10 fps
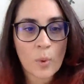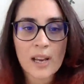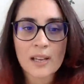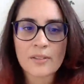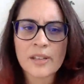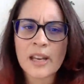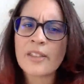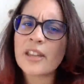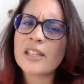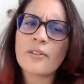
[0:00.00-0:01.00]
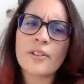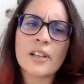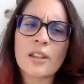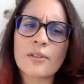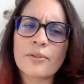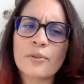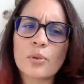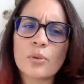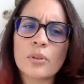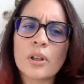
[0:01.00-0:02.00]
Waves. They suffer neither
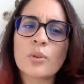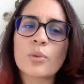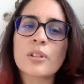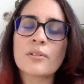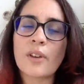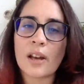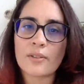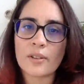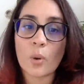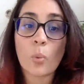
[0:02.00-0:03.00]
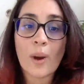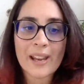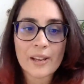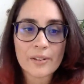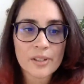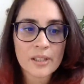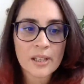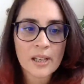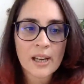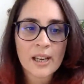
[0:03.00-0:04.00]
fool nor survivor. Waves.
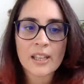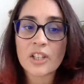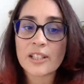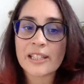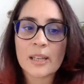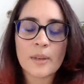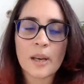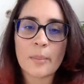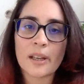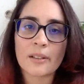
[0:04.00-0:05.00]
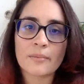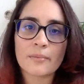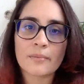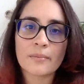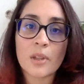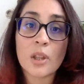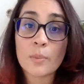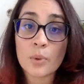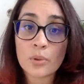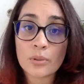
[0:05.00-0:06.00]
They just keep coming.
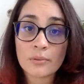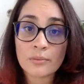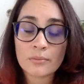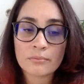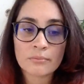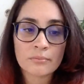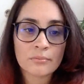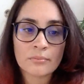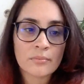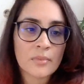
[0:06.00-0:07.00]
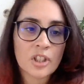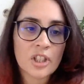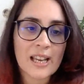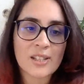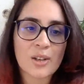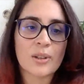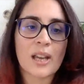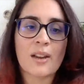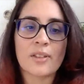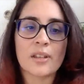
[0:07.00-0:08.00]
The moon, she has no
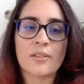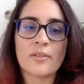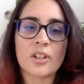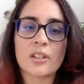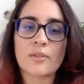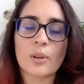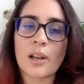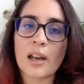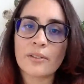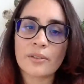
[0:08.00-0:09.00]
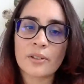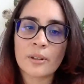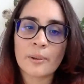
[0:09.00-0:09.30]
care for the divisions of your life.